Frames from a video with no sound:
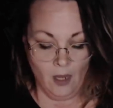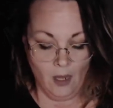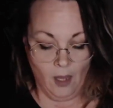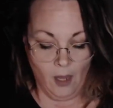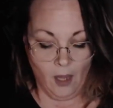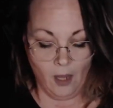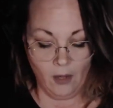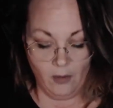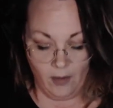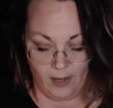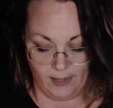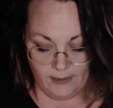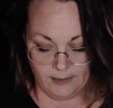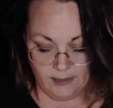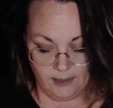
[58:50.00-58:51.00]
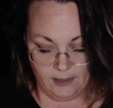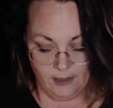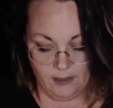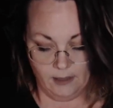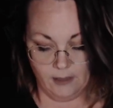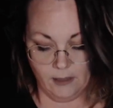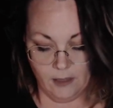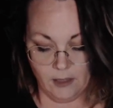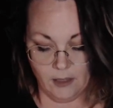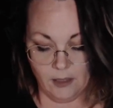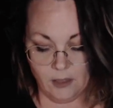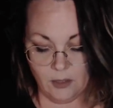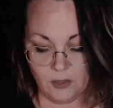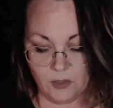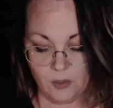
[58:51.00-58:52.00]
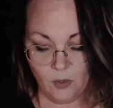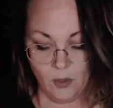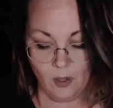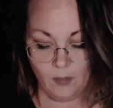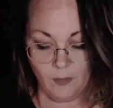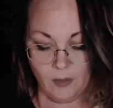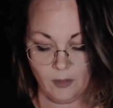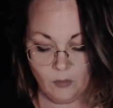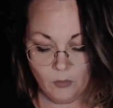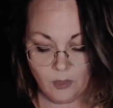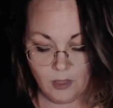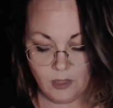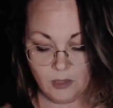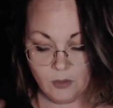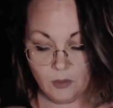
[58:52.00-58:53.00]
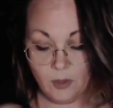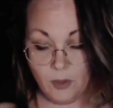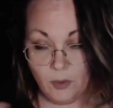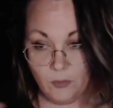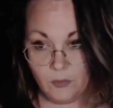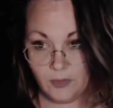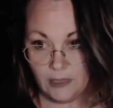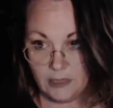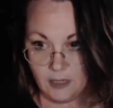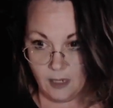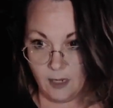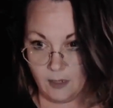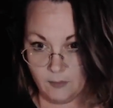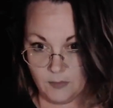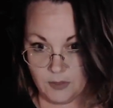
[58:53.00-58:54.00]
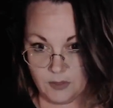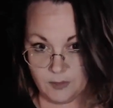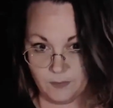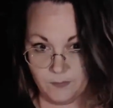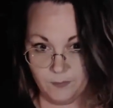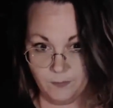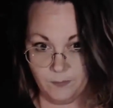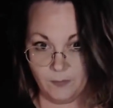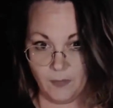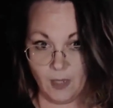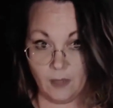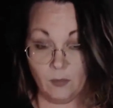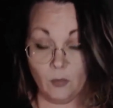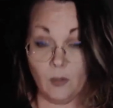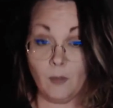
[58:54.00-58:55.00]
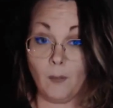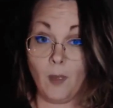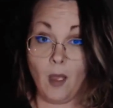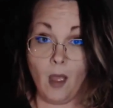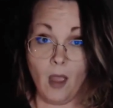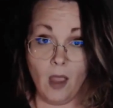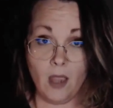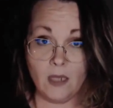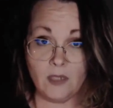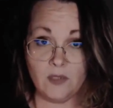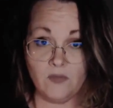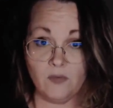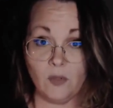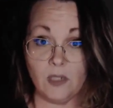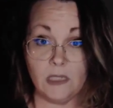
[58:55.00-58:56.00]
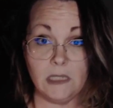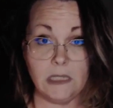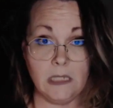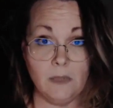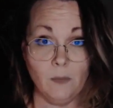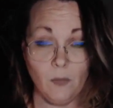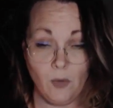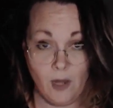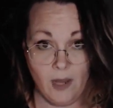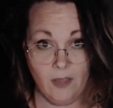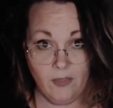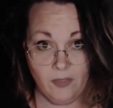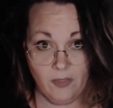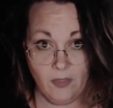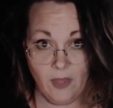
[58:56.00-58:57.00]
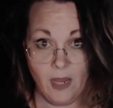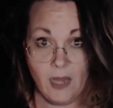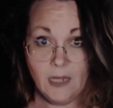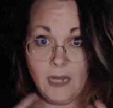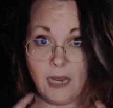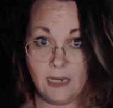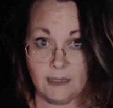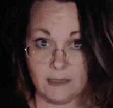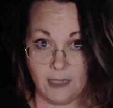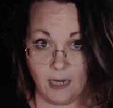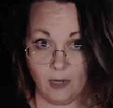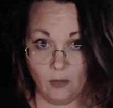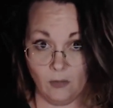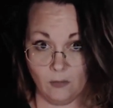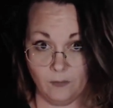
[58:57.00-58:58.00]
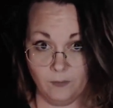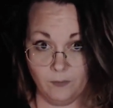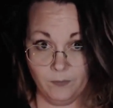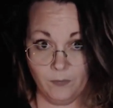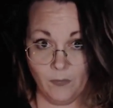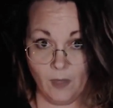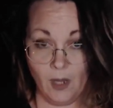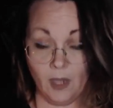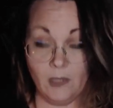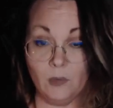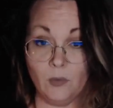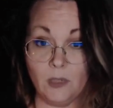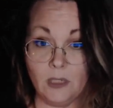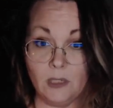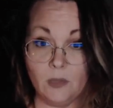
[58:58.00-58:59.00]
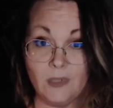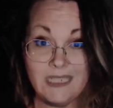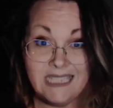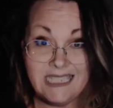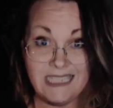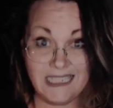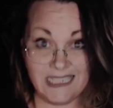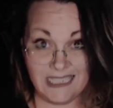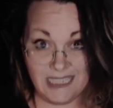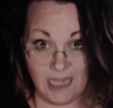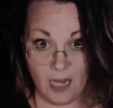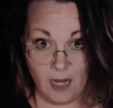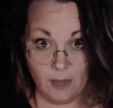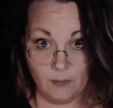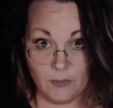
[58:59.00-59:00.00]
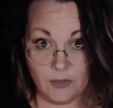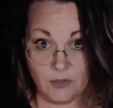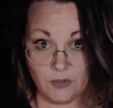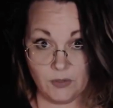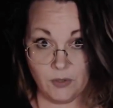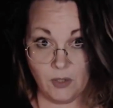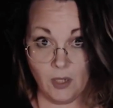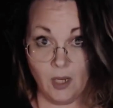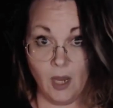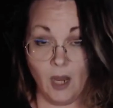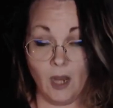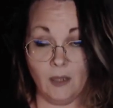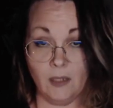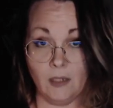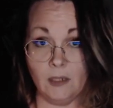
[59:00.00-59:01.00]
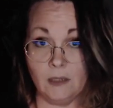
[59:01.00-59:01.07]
All right. So we're gonna do it 3 times. Then we're gonna pause for a deep breath and exhale, and then we're gonna do it 6 times, and then a